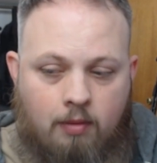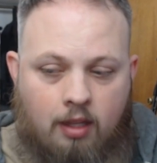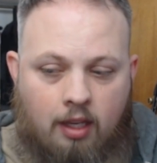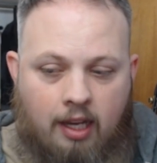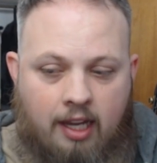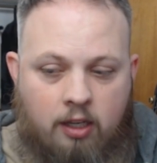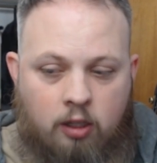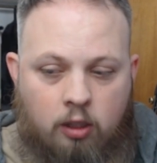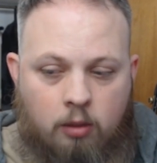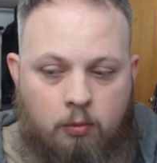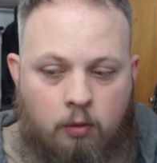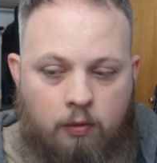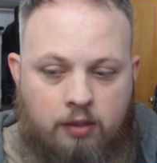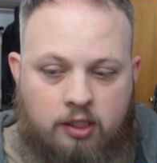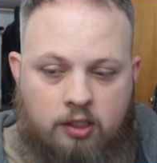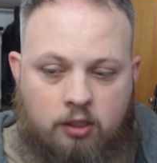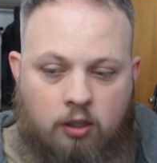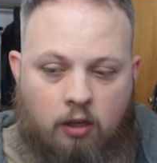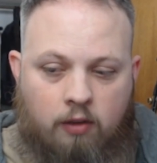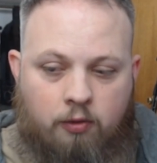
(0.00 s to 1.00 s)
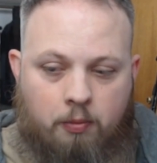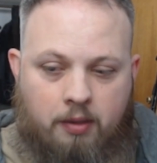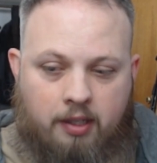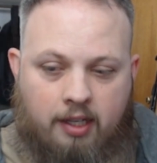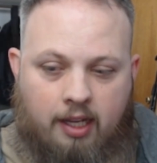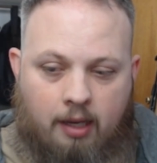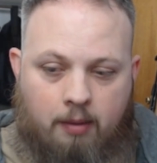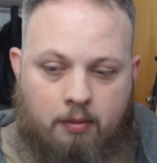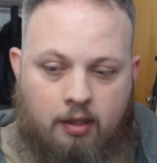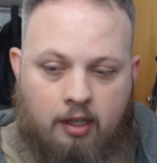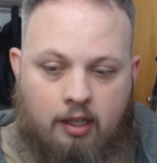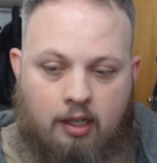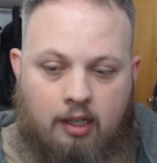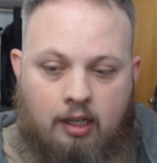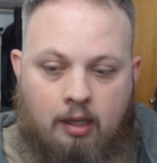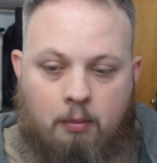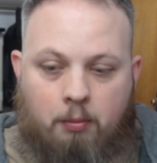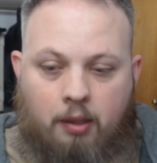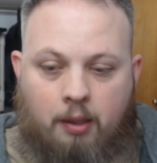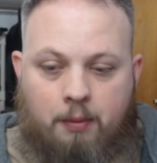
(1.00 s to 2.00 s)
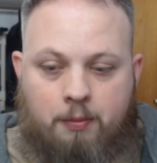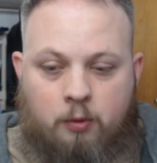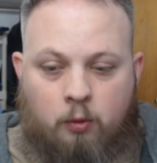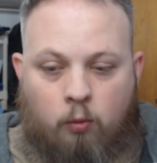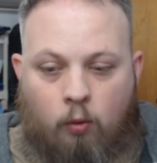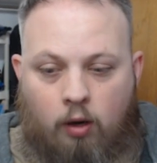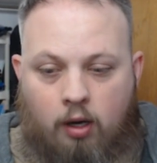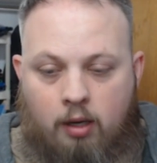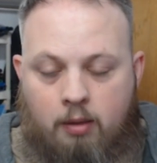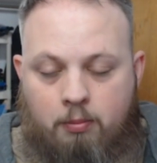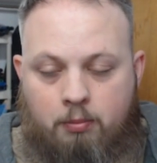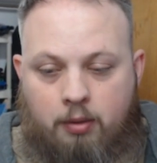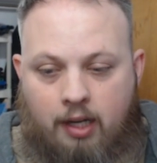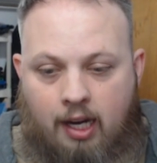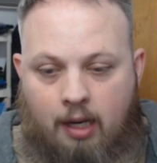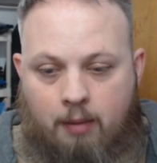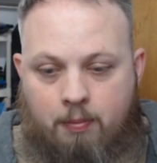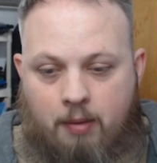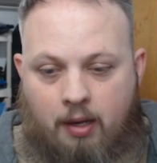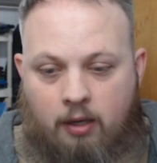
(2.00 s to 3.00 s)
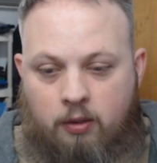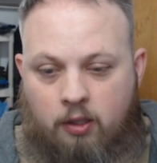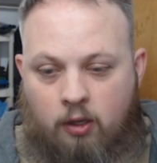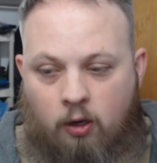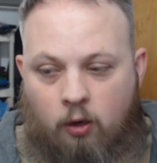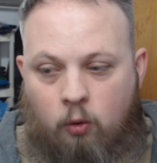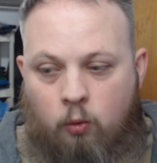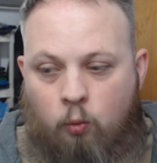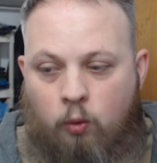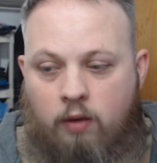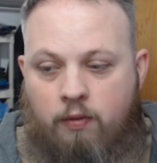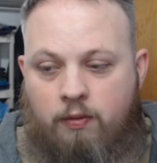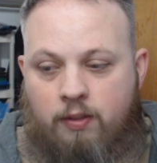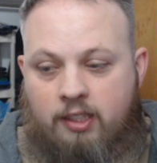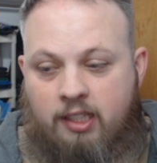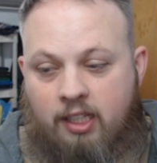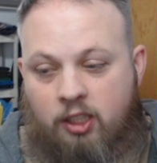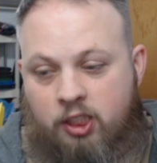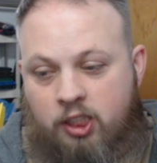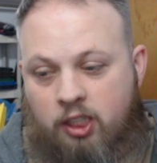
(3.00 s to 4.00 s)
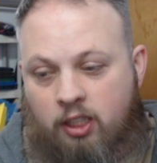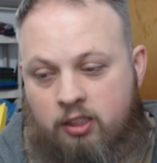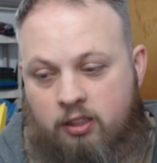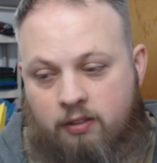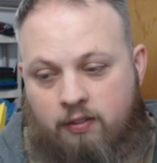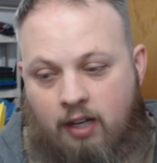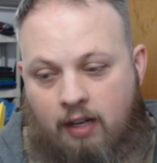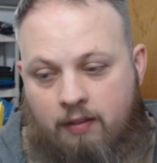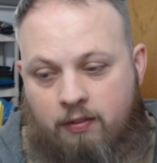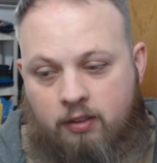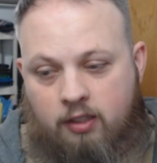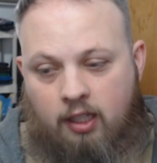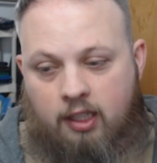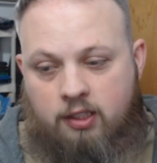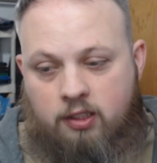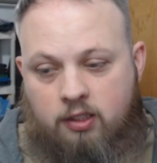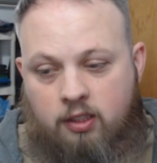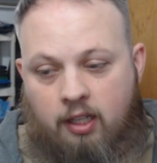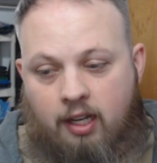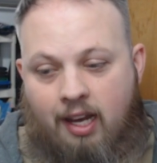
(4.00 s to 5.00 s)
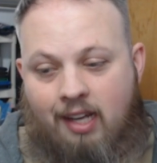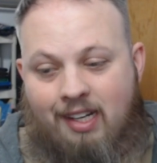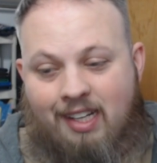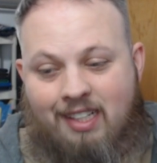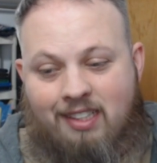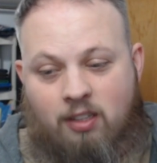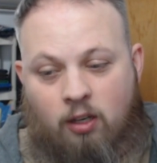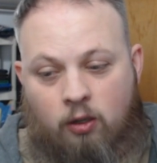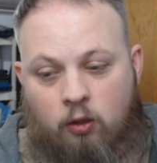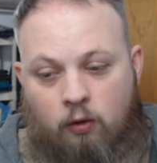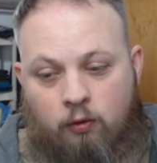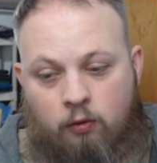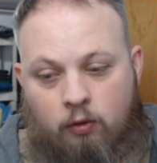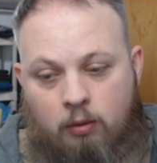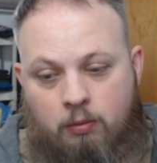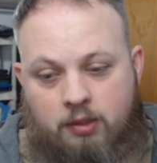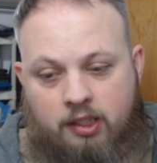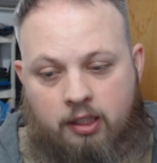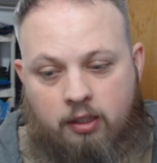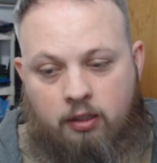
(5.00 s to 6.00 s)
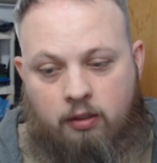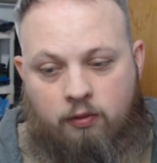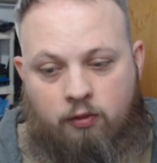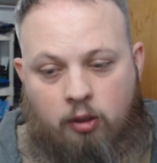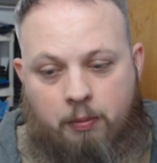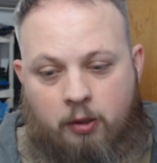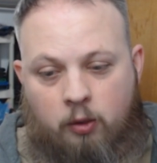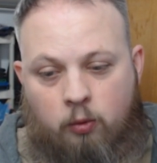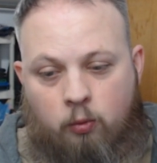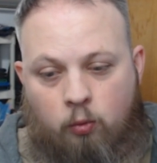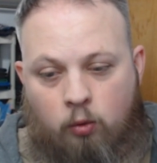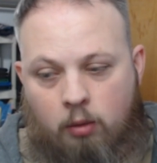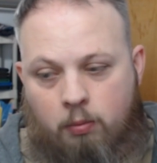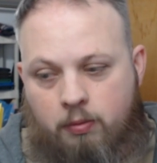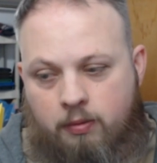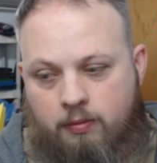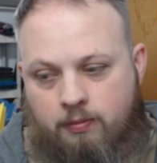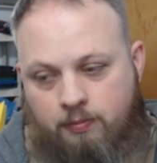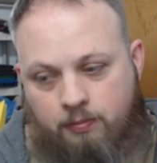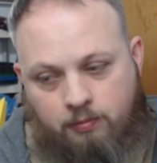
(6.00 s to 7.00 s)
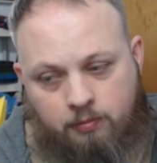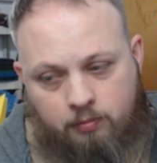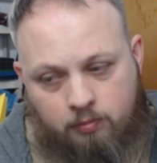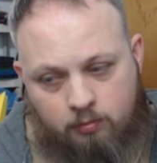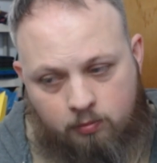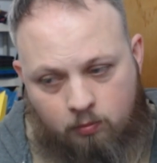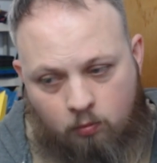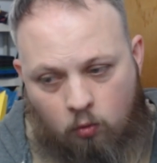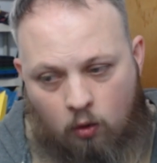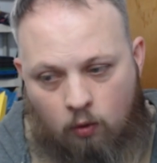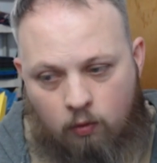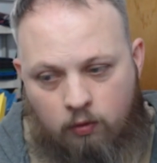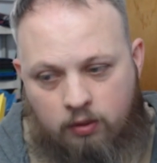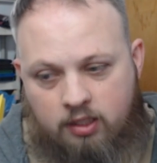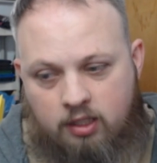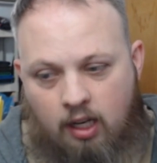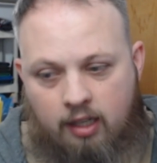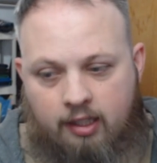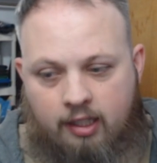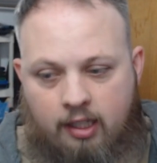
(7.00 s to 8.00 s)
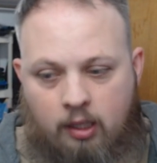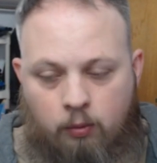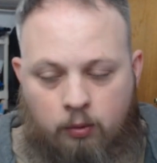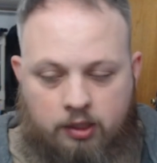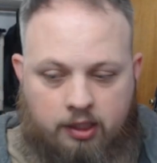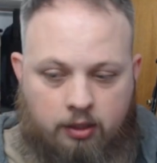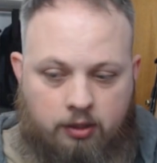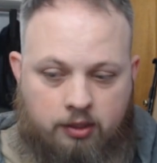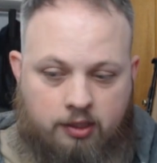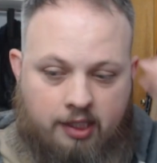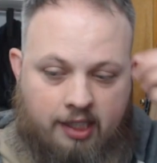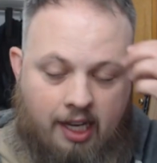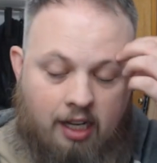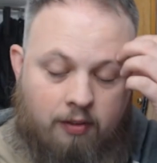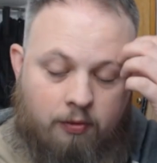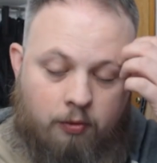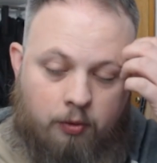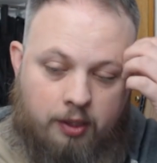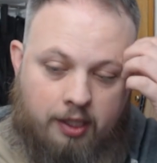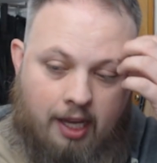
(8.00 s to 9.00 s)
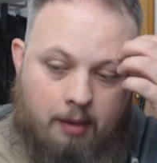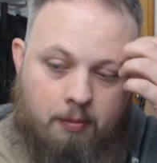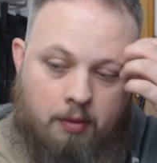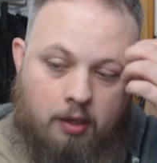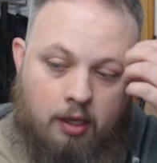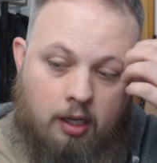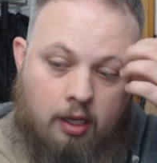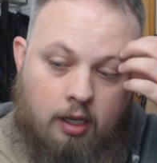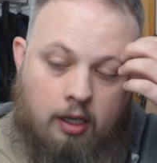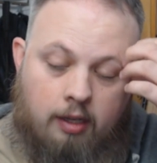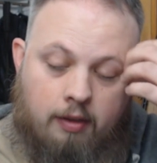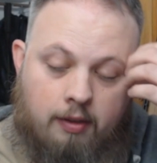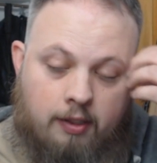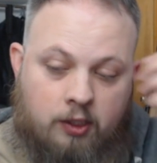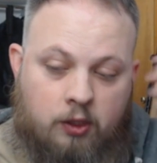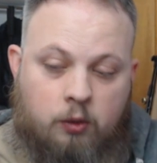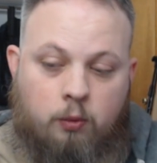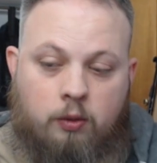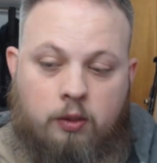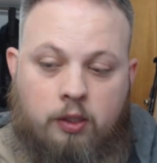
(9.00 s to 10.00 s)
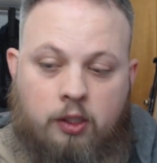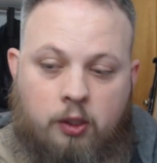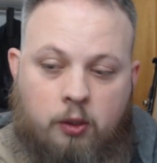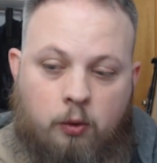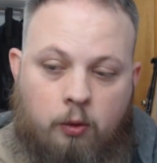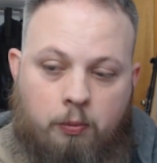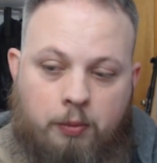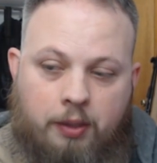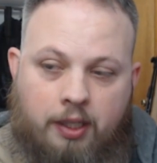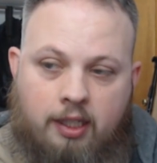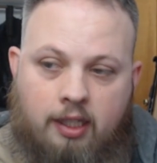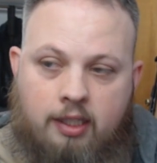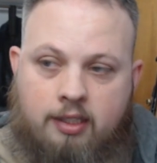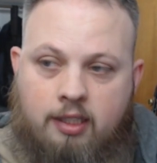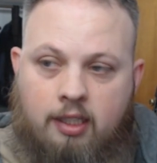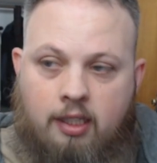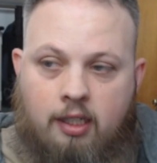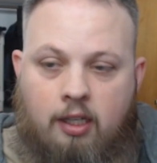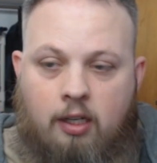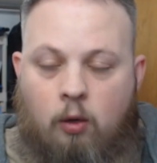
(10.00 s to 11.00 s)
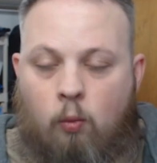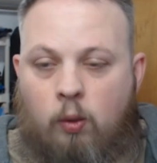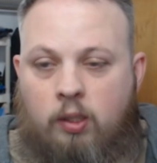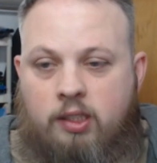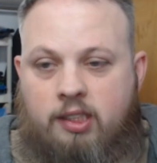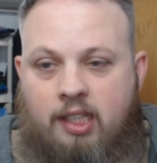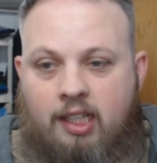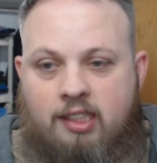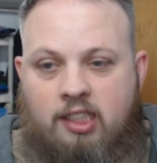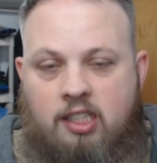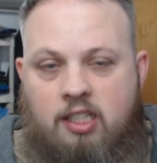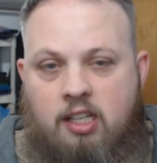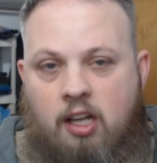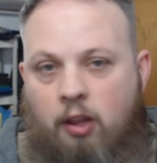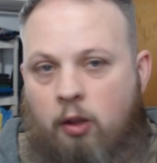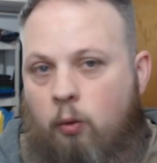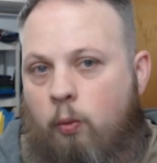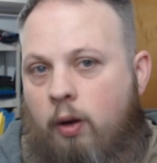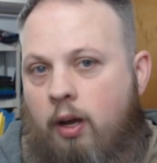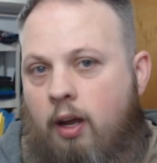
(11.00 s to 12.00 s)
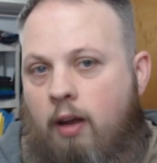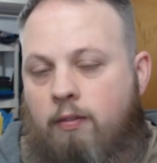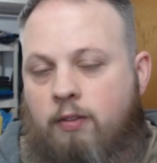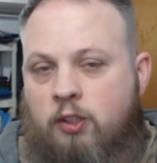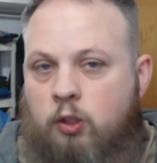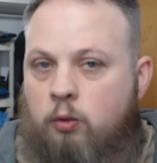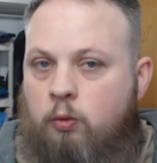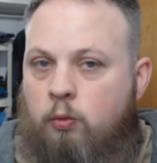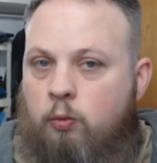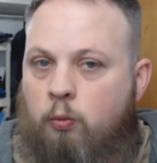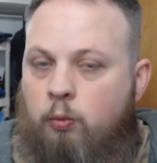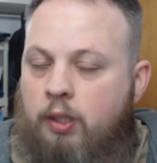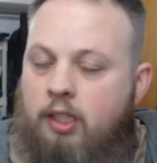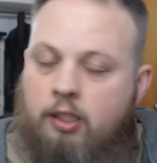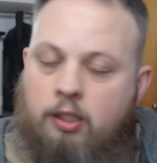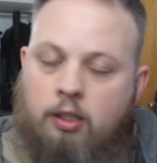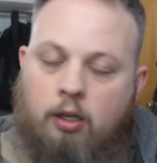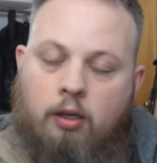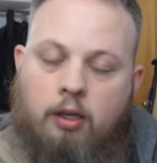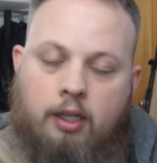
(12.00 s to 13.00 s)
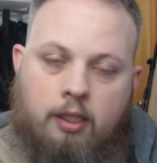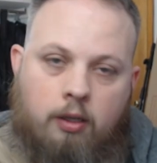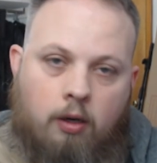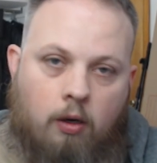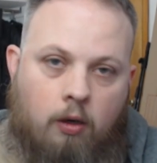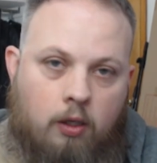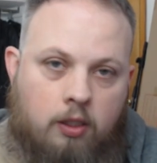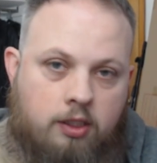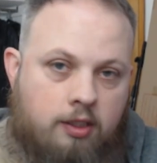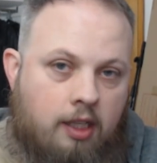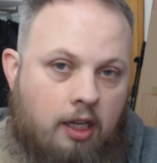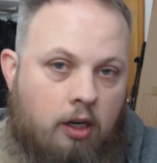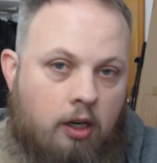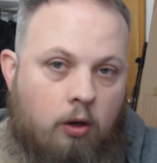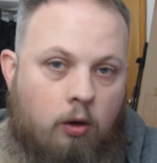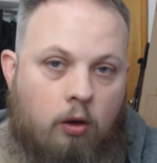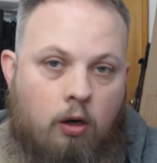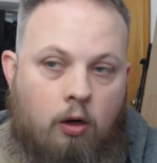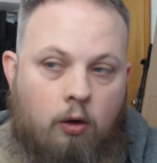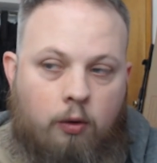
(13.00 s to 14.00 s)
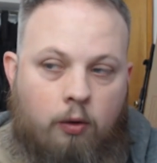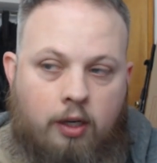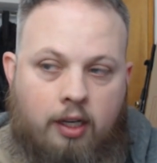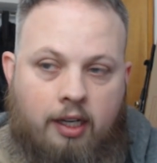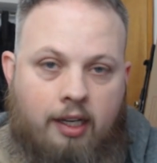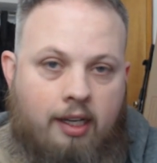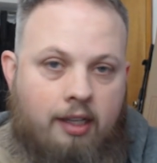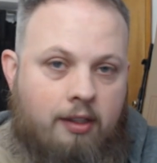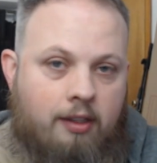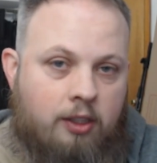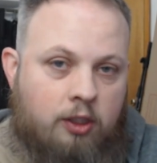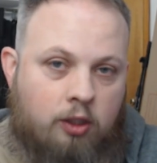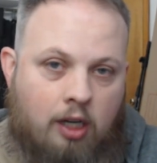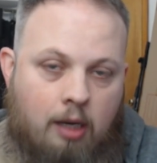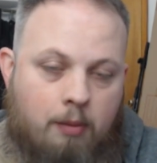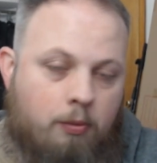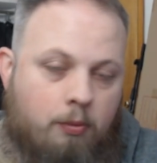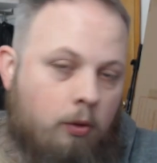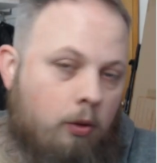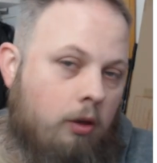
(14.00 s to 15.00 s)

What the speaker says: and you remove this card from the game, play up to 1 black battle card with an energy cost of 5 or less, and a Dark Overwhelm skill from your warp with non-keyword skills negated for the game. This is really cool because, once again, it's another way of just reoccurring cards that are already in the drop